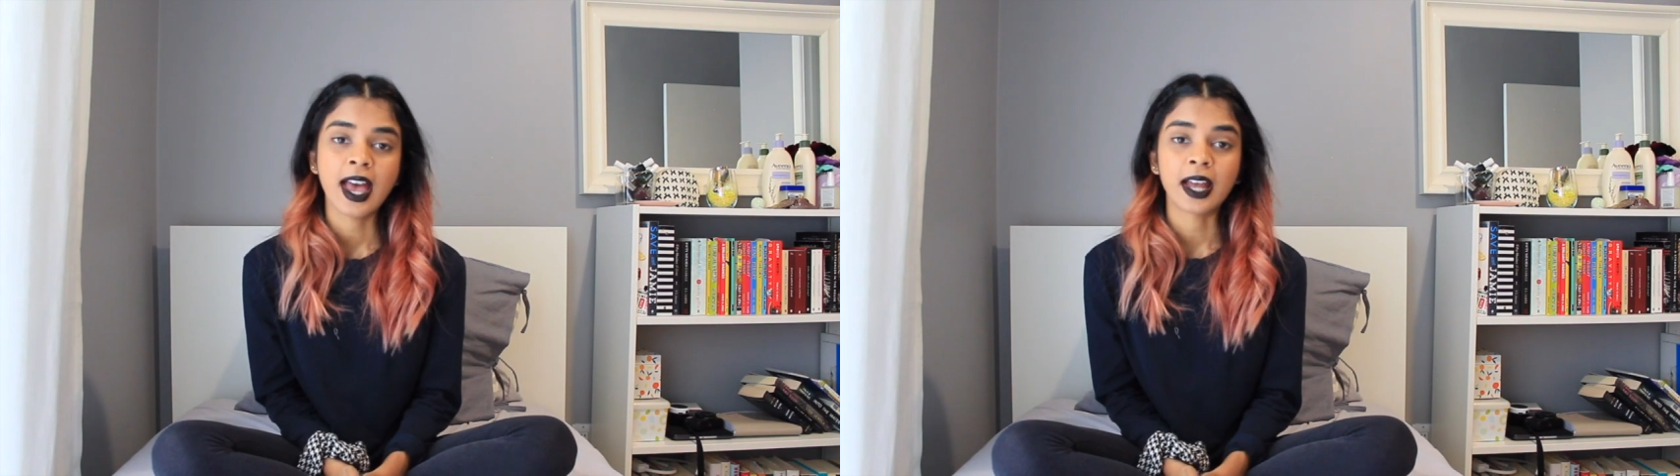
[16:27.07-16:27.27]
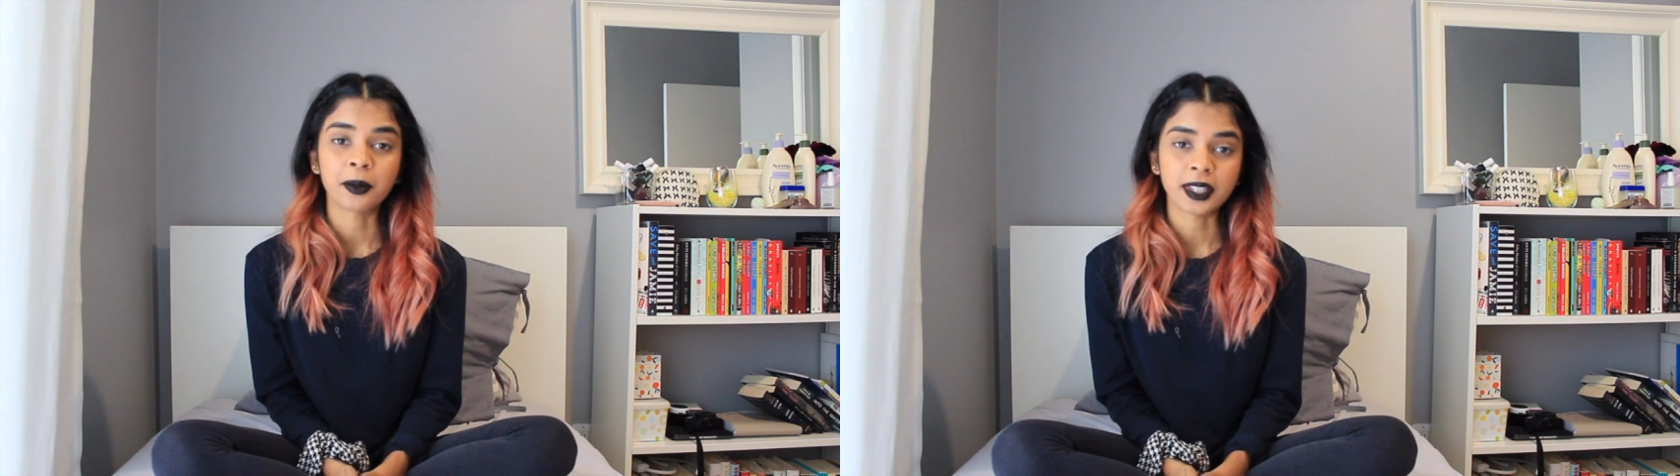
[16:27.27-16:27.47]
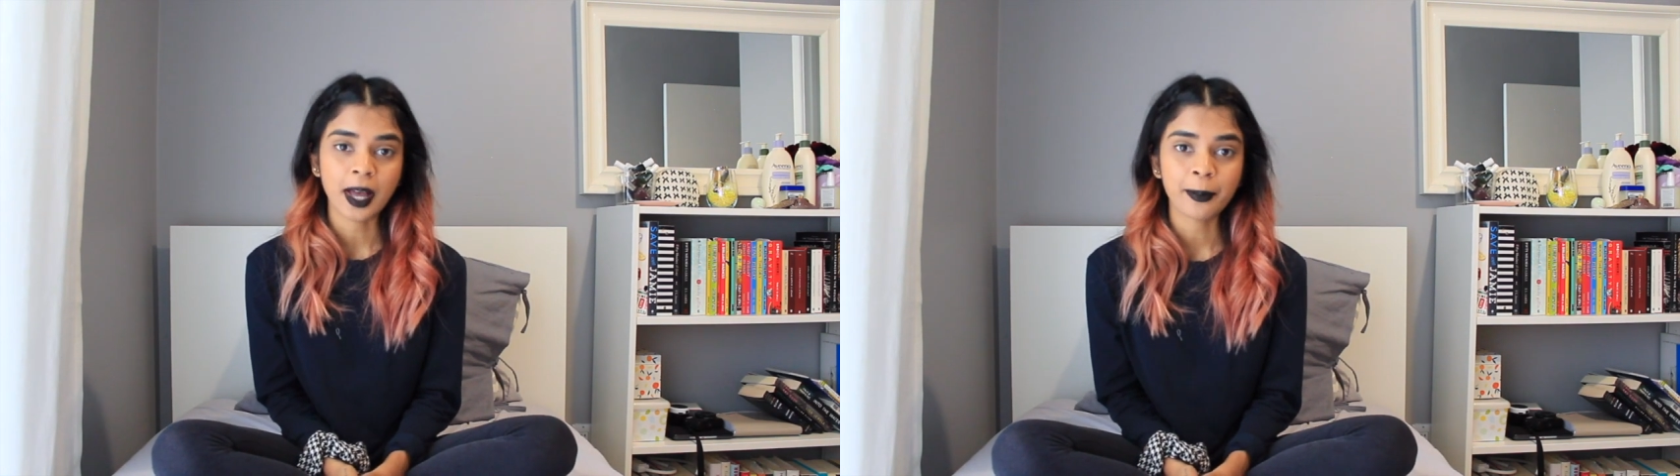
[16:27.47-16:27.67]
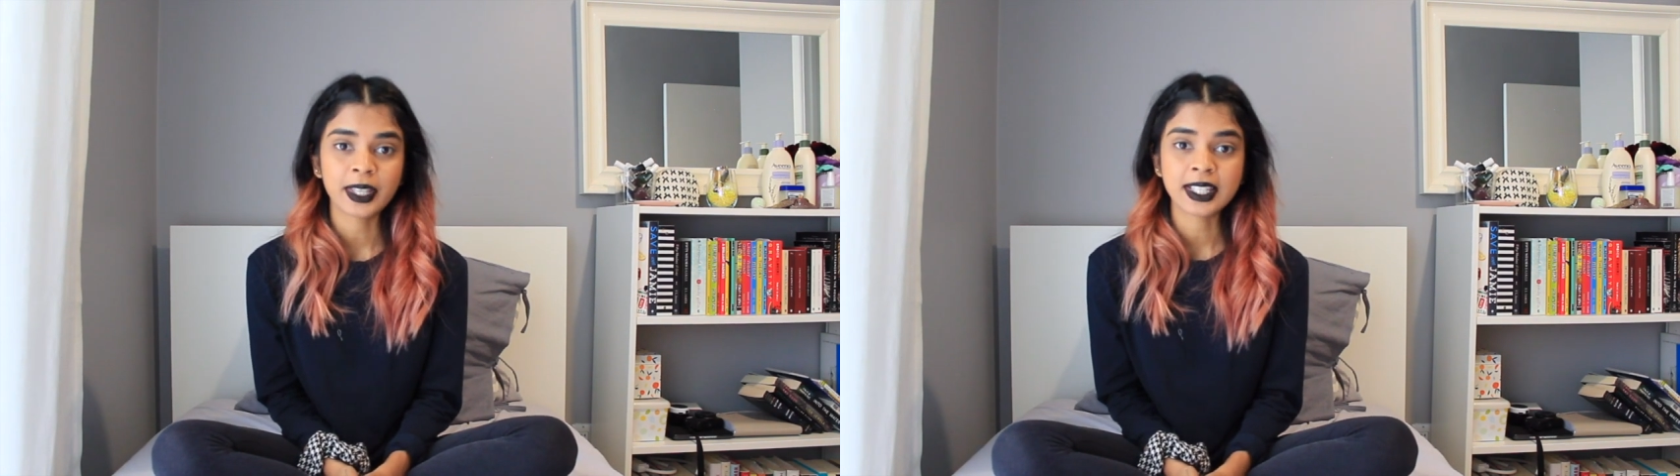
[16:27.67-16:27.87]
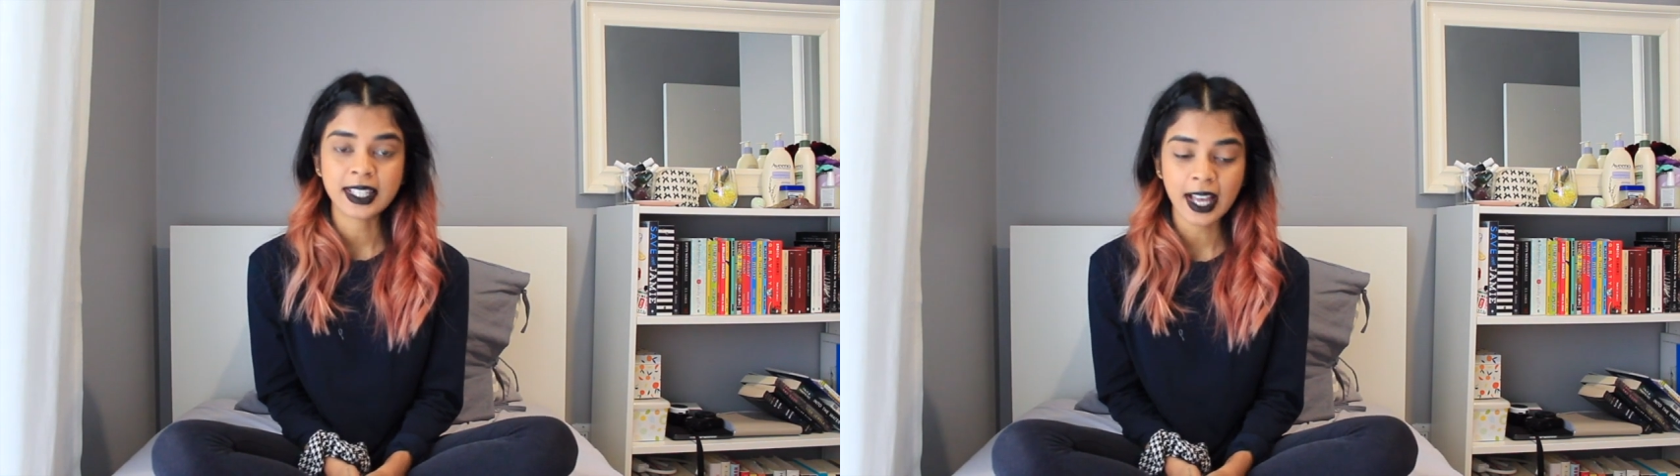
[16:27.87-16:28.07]
And with that
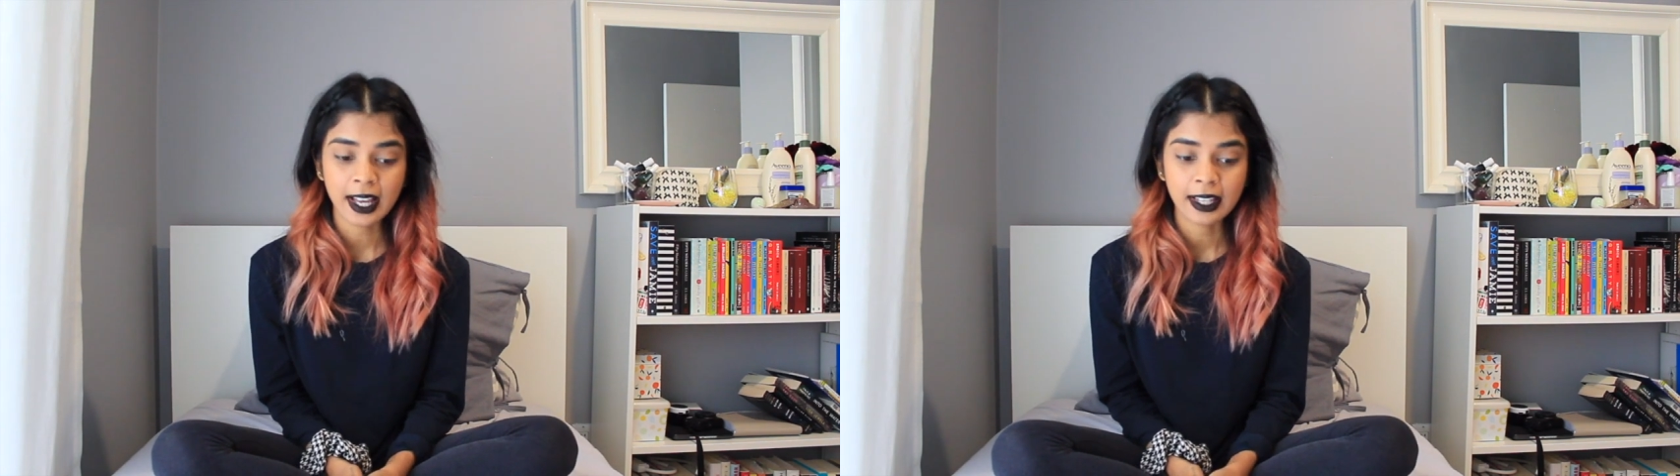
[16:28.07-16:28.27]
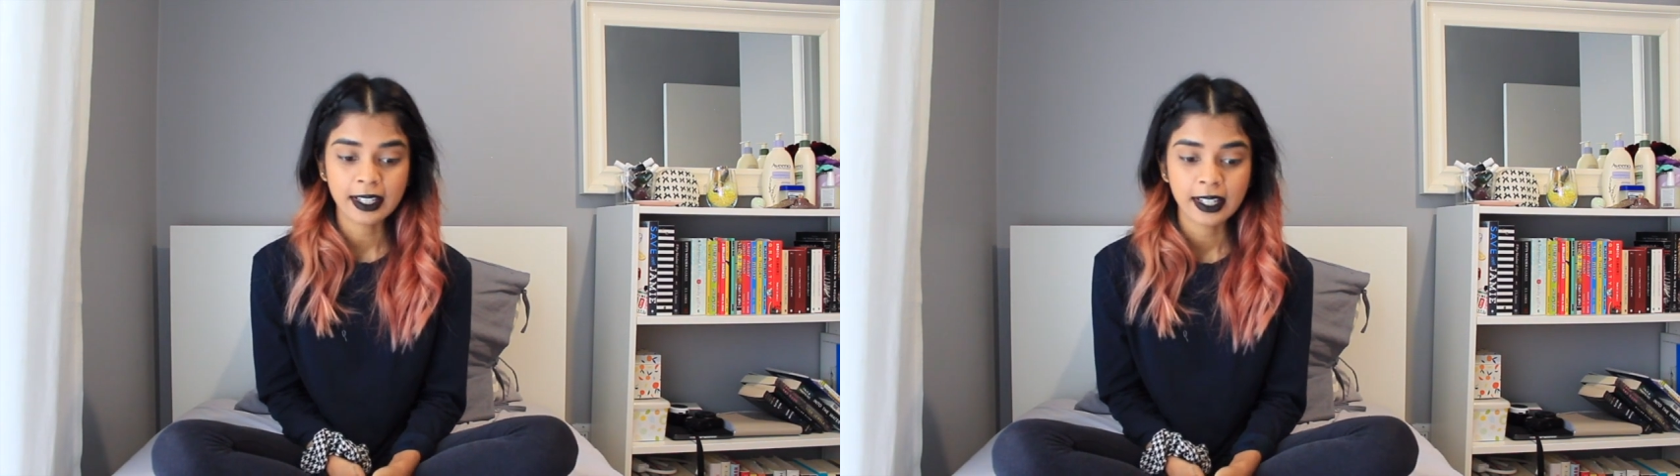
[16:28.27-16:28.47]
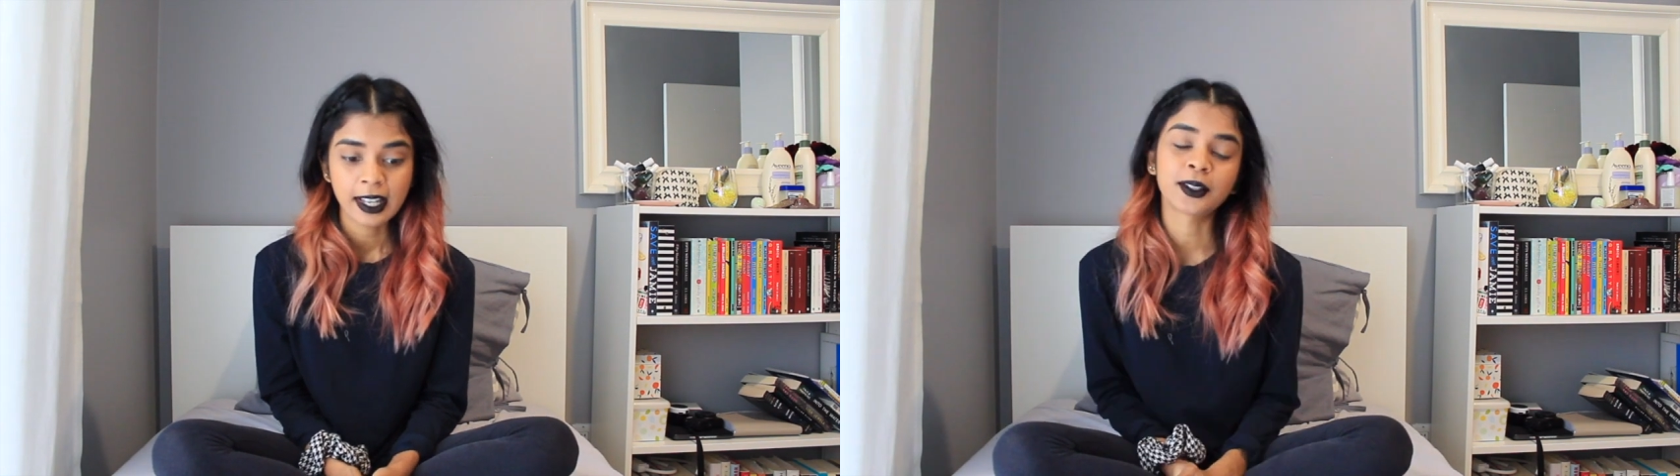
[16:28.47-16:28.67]
being said,